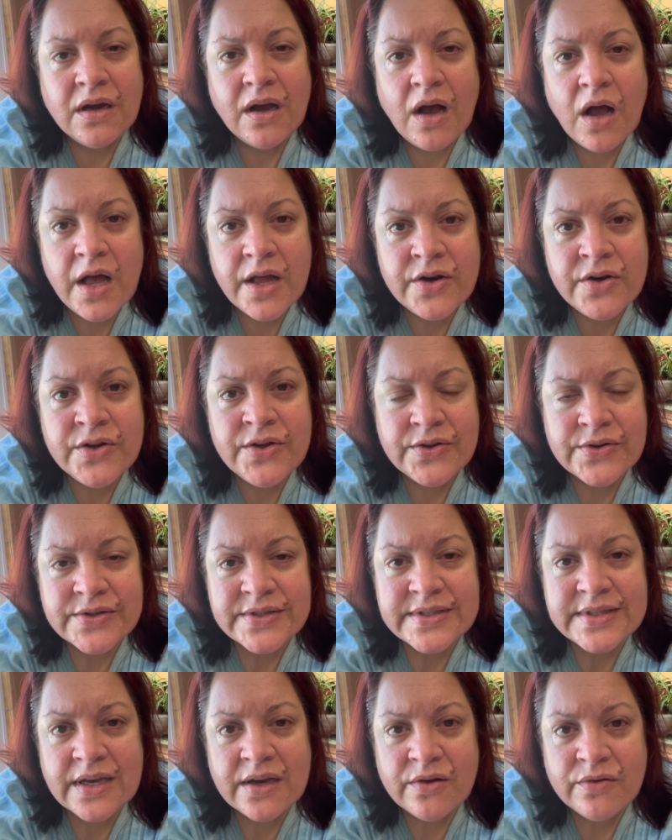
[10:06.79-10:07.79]
Honor
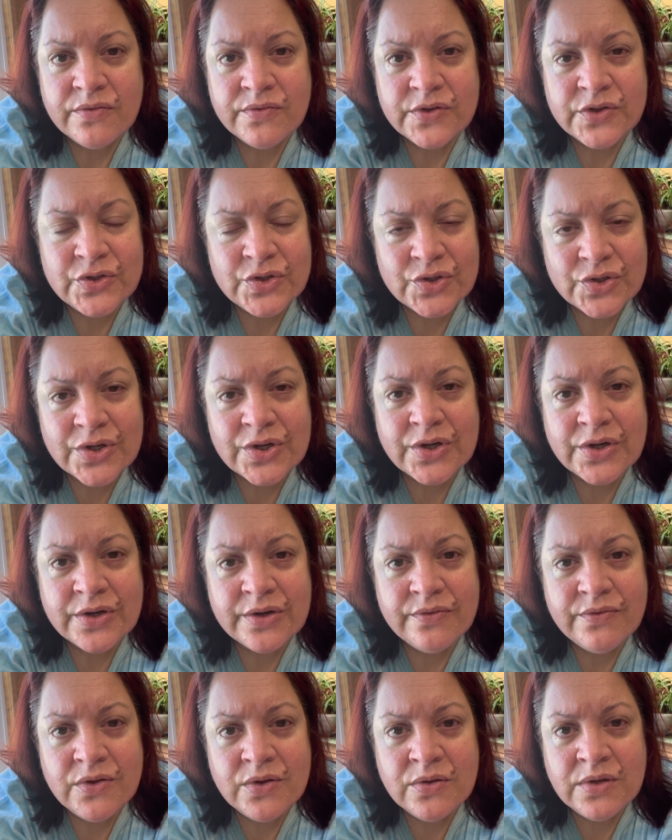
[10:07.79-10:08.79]
yourself for sure.
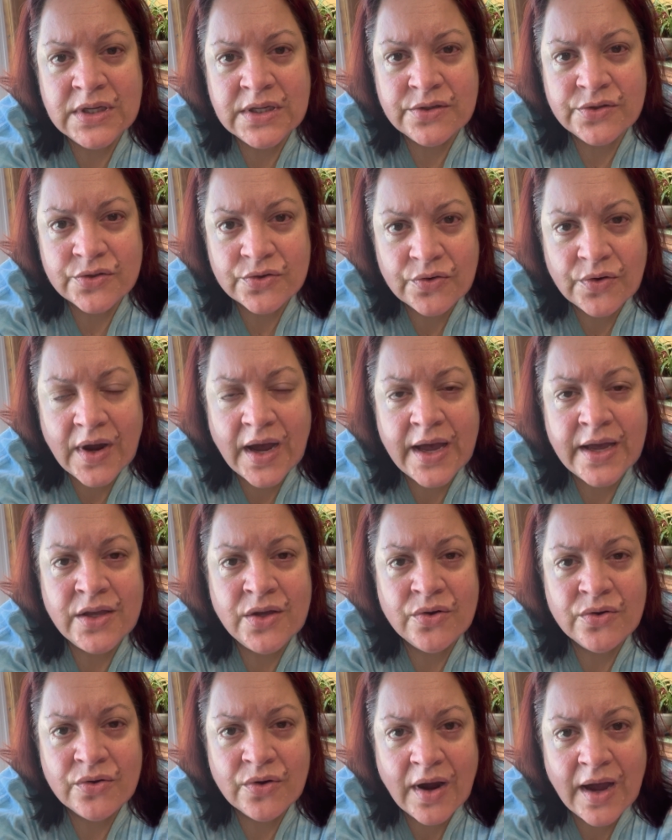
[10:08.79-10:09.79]
If you need to cry, you
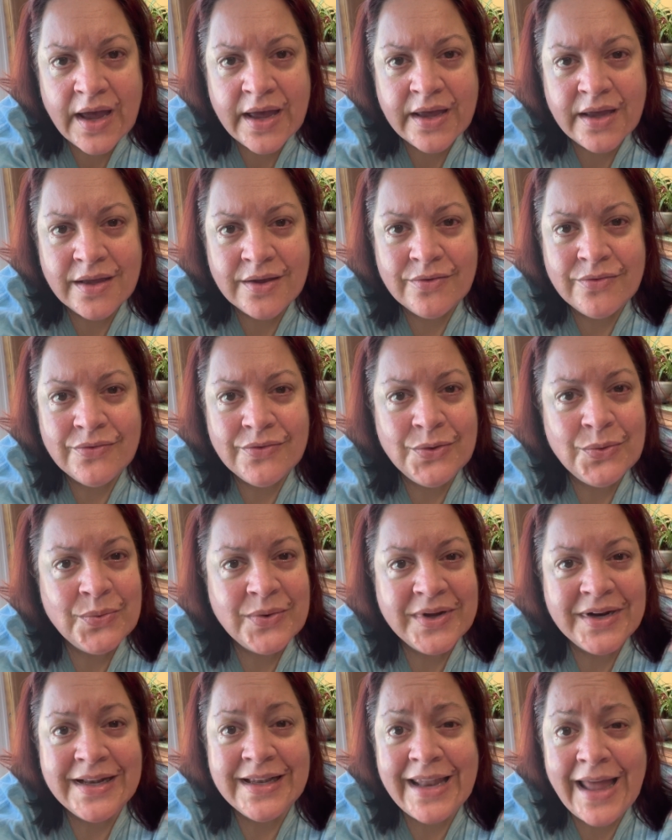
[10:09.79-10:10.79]
cry. If you
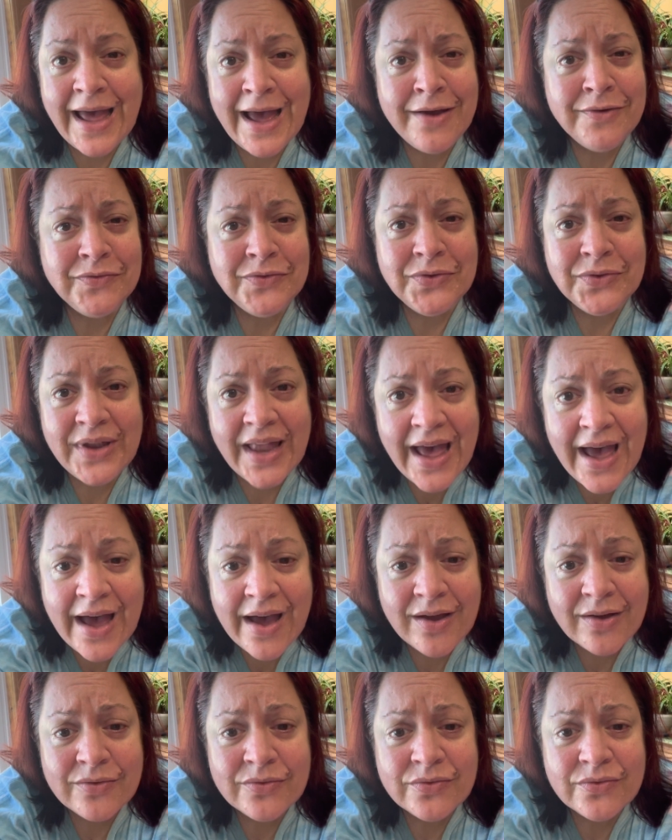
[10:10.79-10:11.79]
want to laugh, you
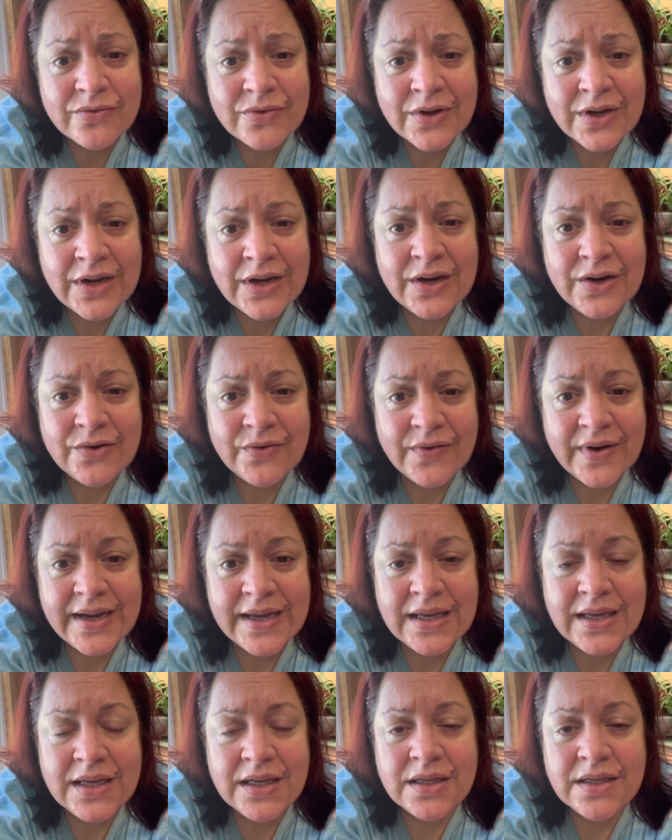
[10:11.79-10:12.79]
laugh,
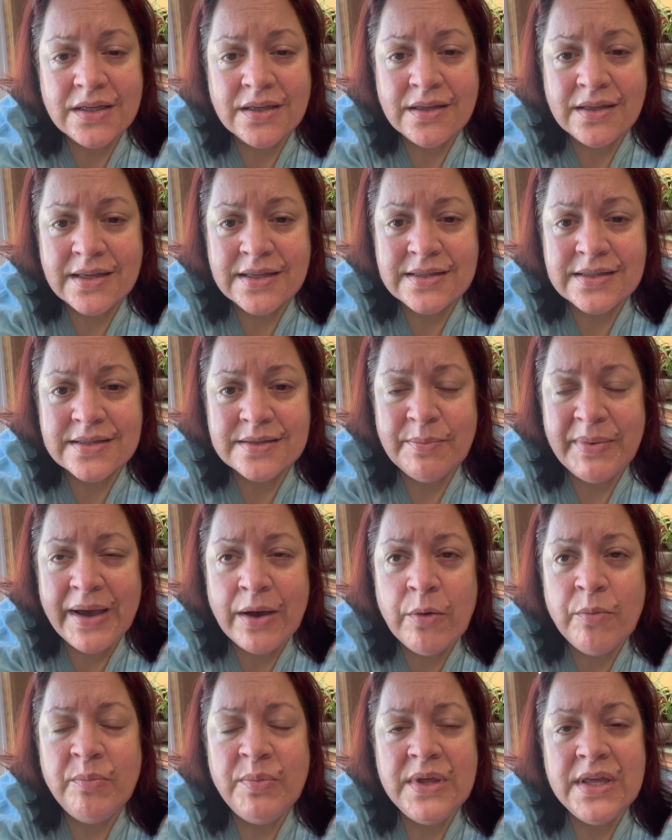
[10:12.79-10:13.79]
right? It's
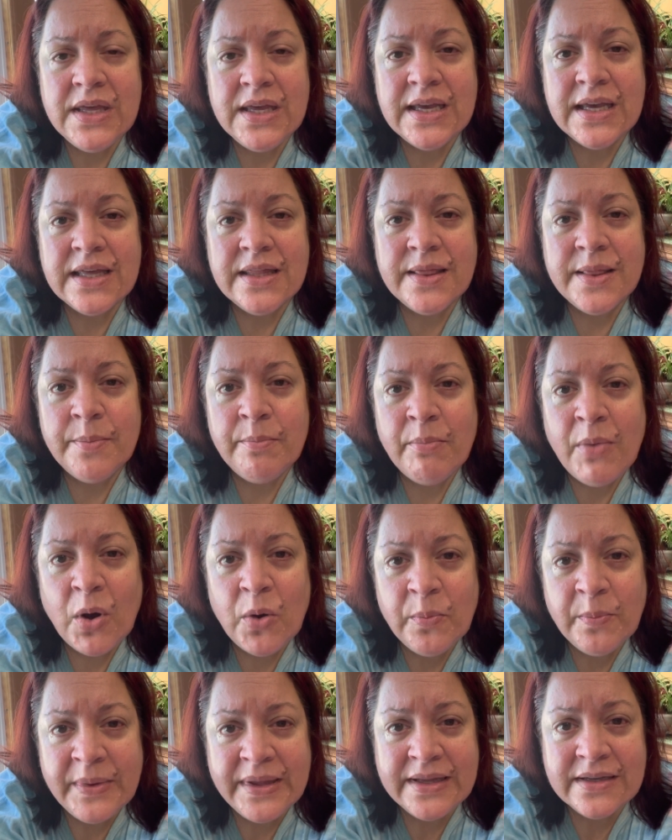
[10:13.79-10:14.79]
about being in the
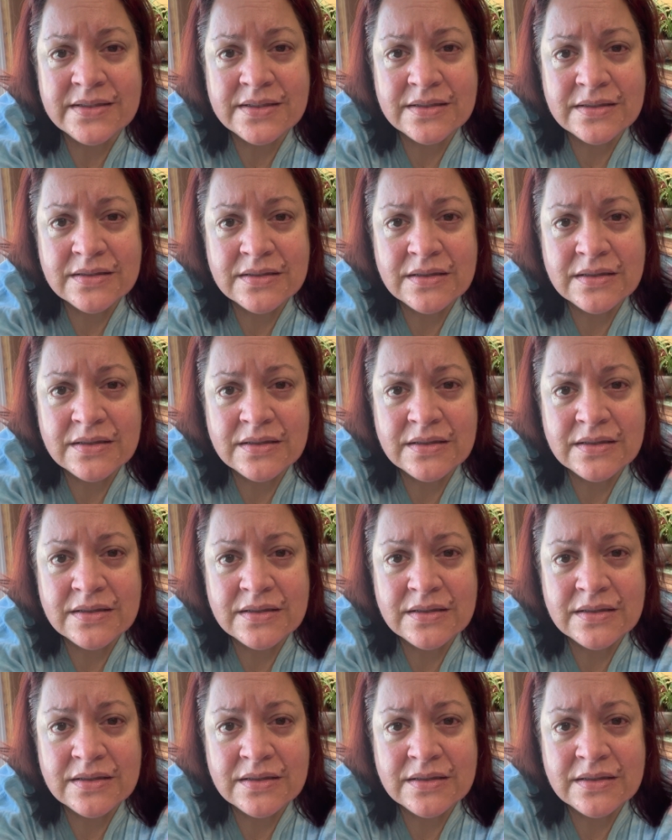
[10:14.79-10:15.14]
moment.